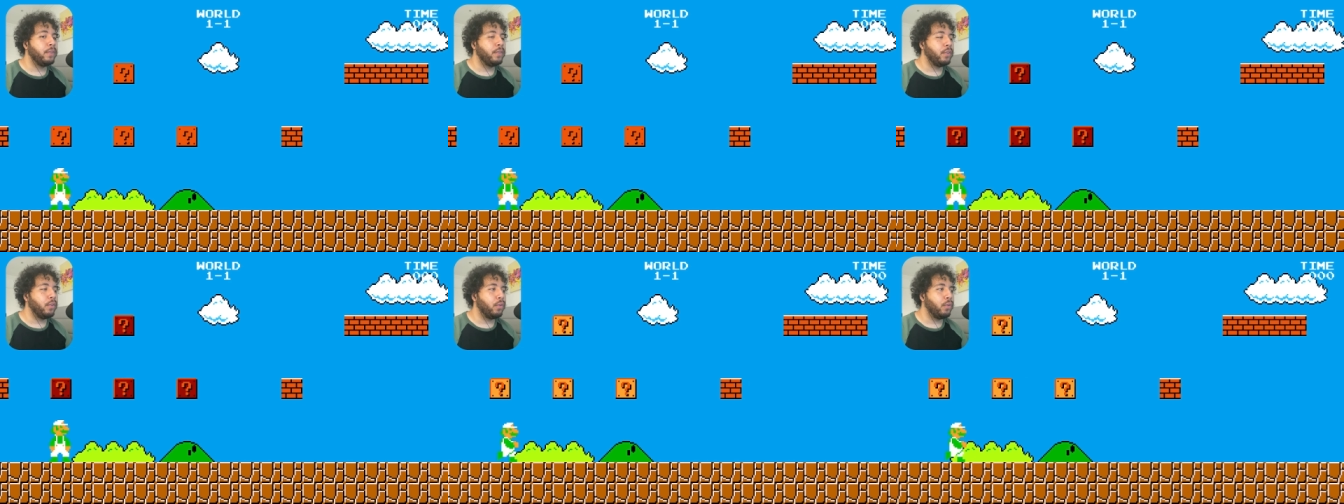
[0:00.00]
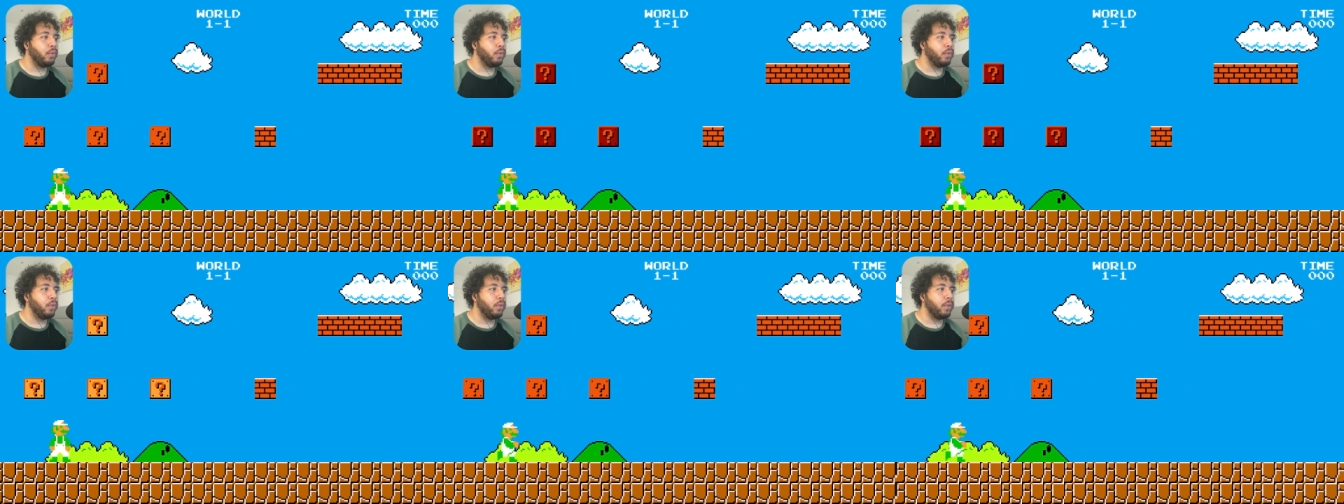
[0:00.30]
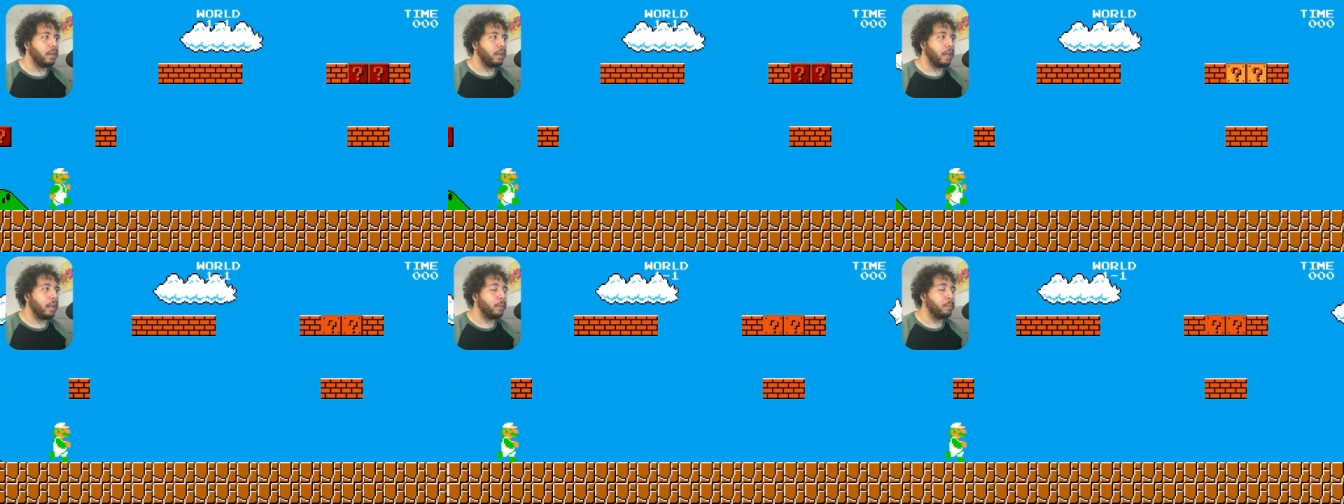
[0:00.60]
so
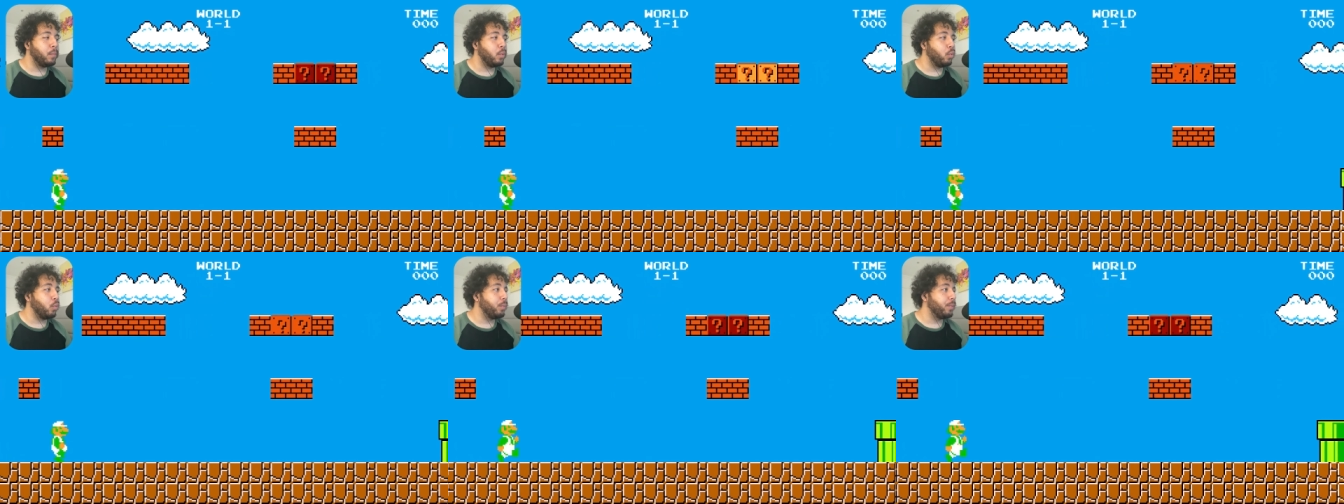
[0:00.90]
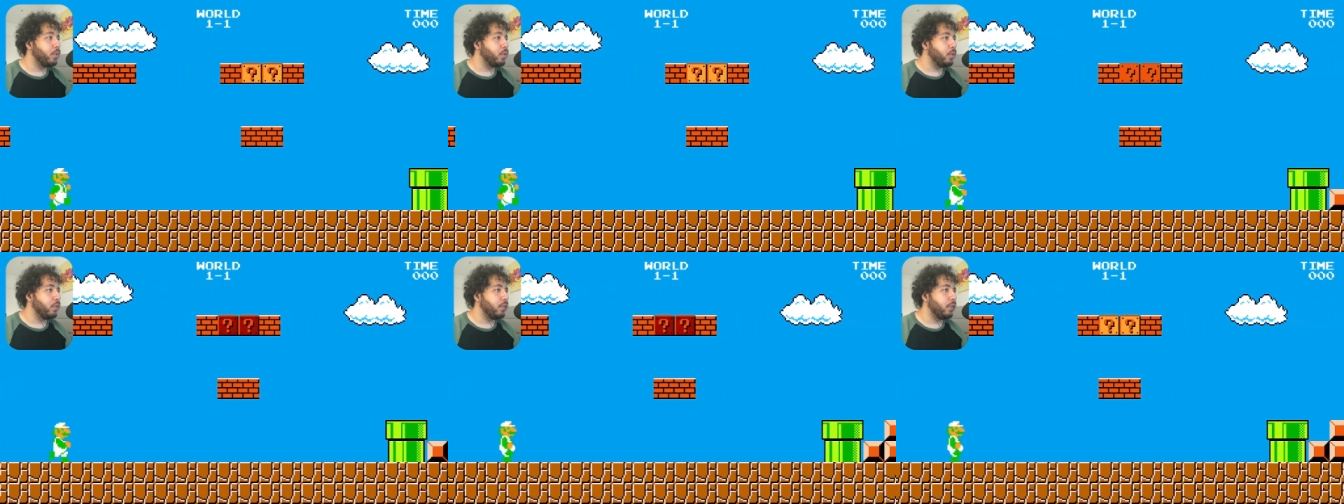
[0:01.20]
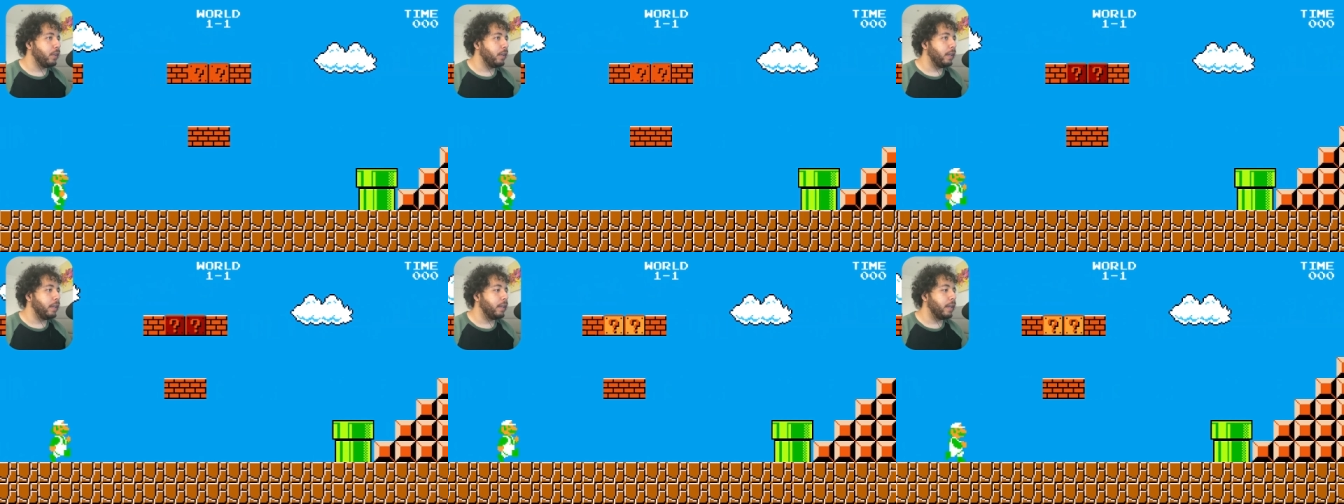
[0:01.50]

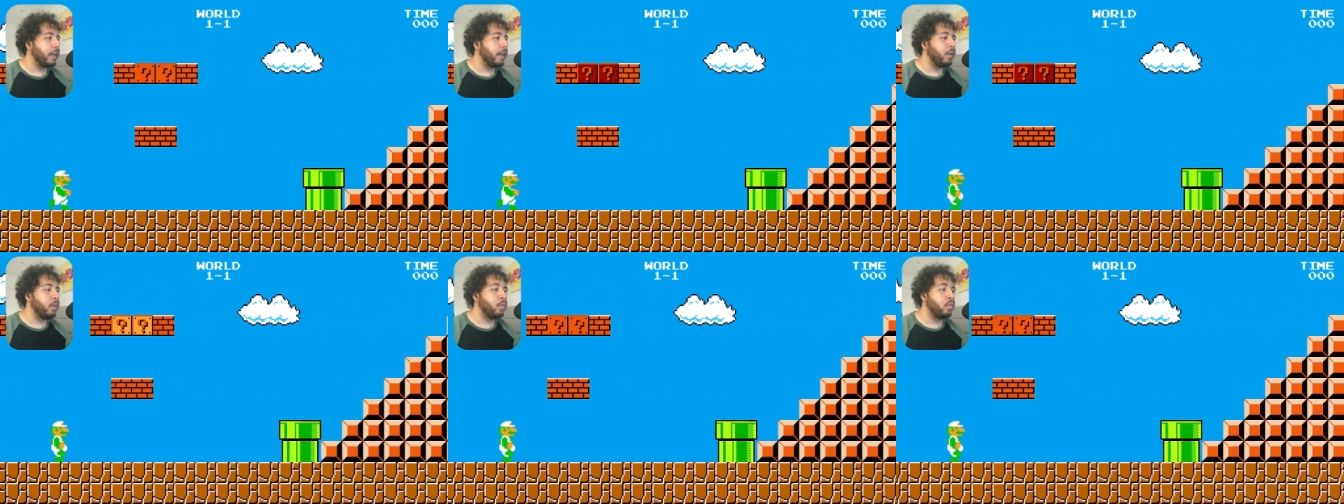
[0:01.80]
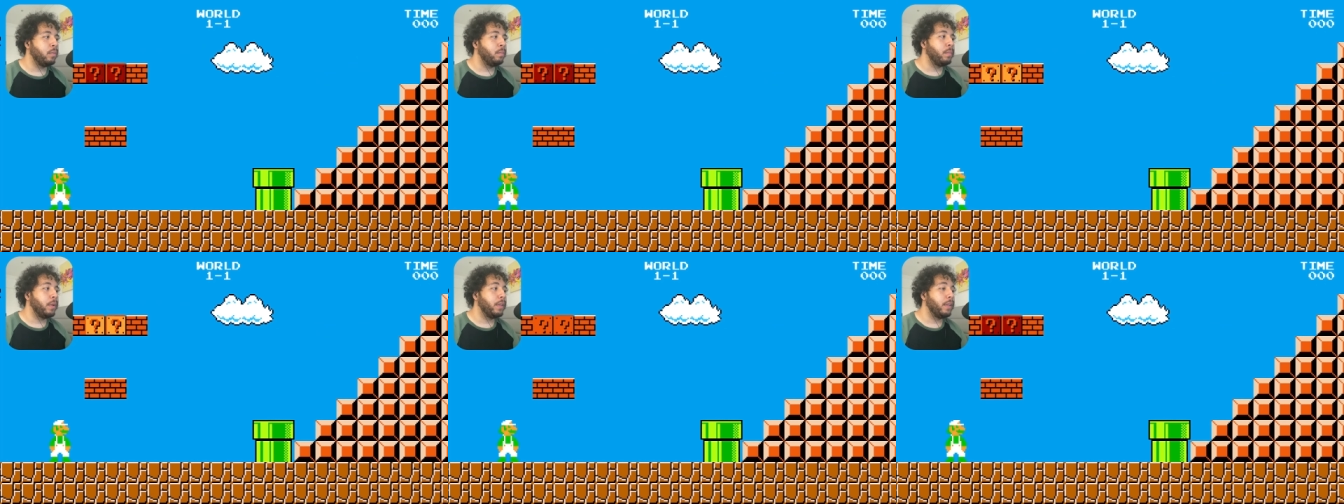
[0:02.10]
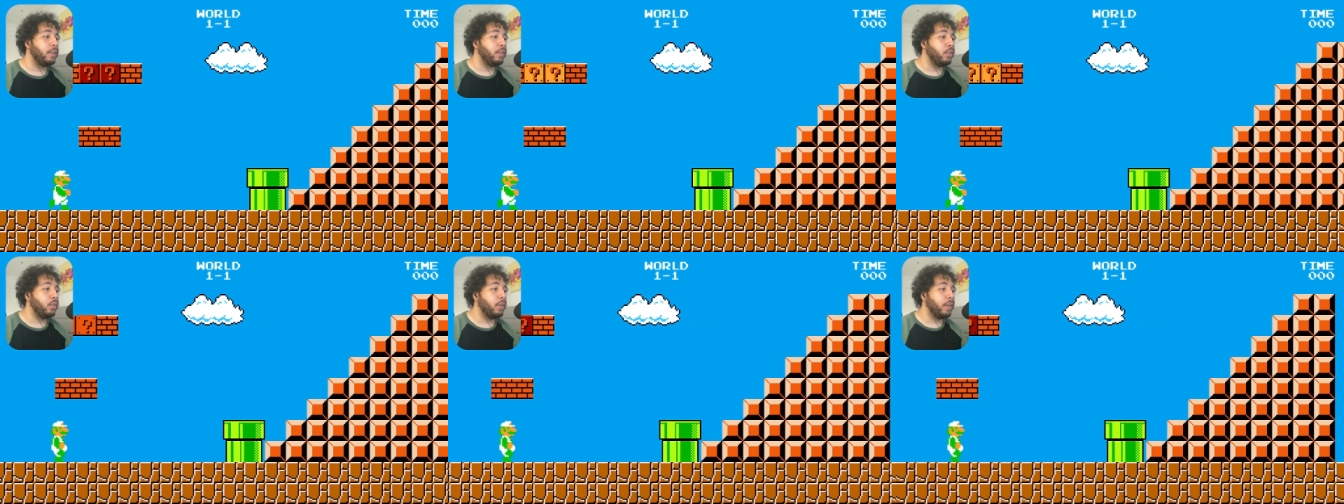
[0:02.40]
obnoxiously loud, but
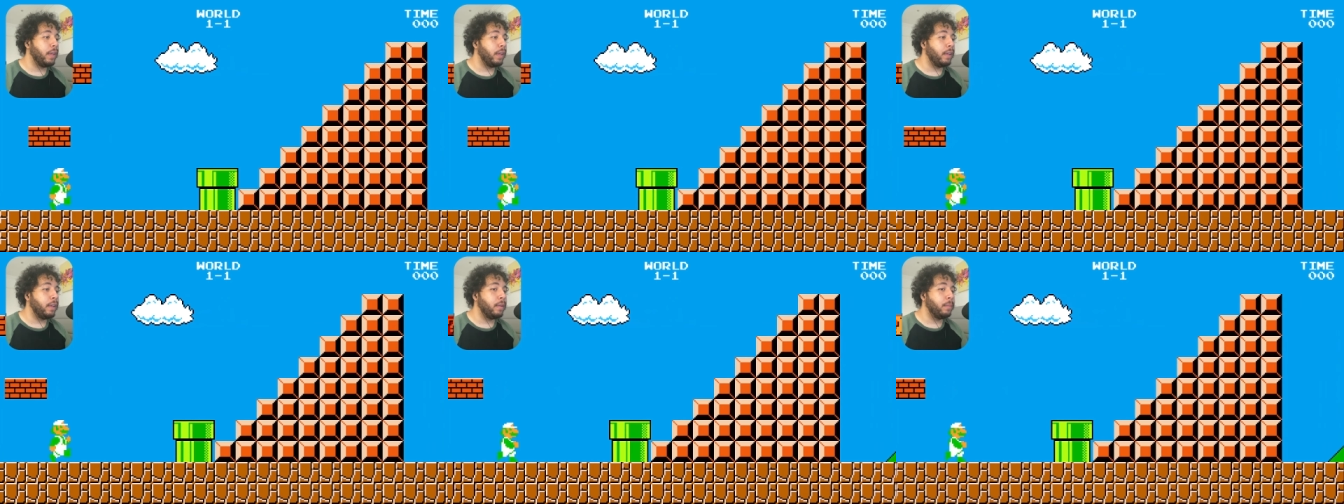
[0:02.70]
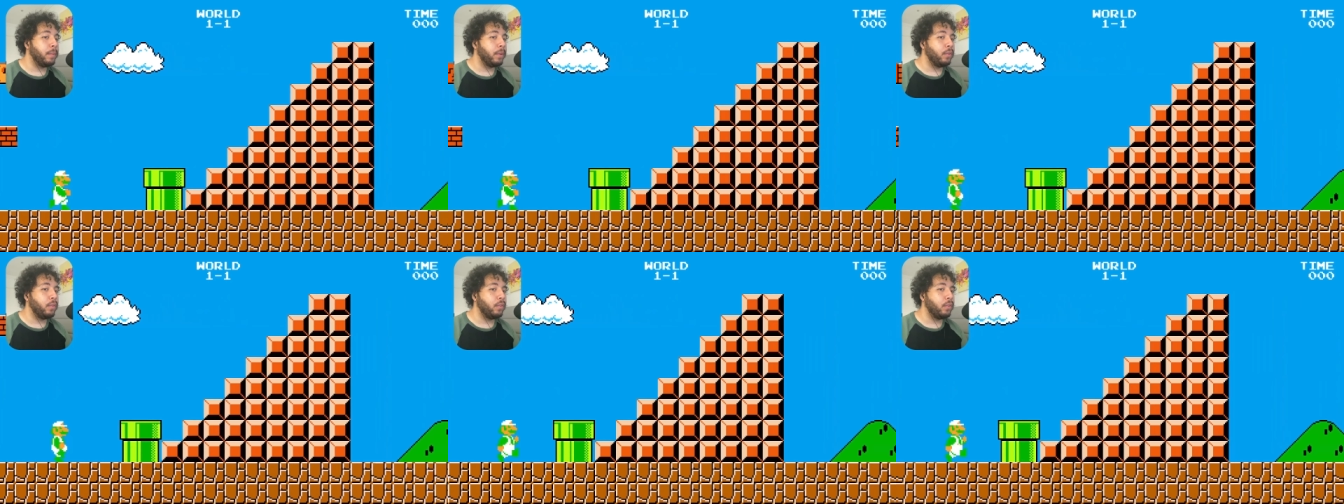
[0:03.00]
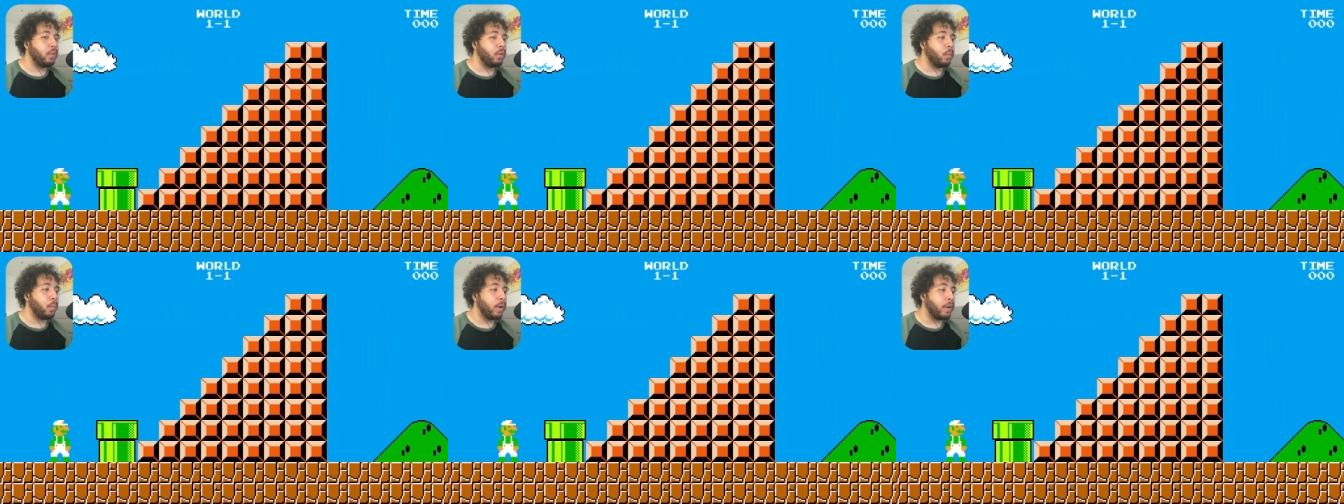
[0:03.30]
that's okay because
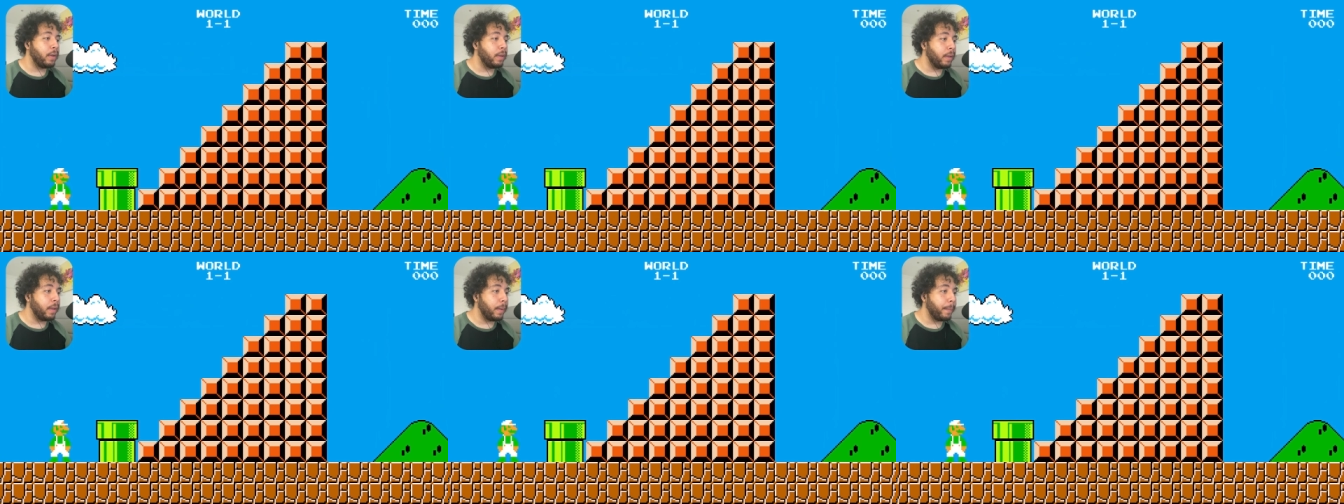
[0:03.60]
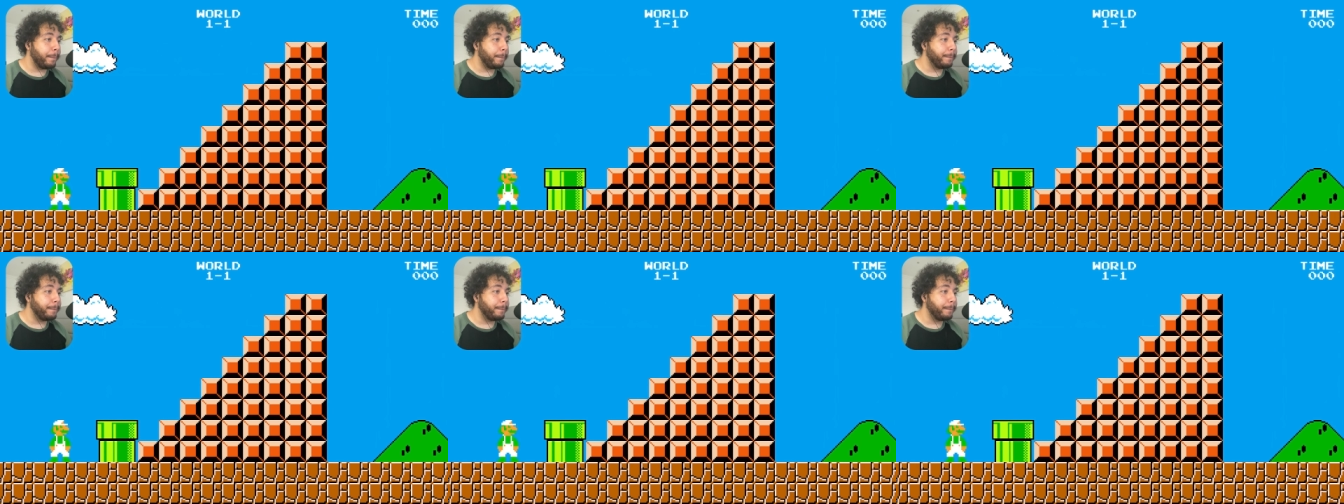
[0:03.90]
you know why?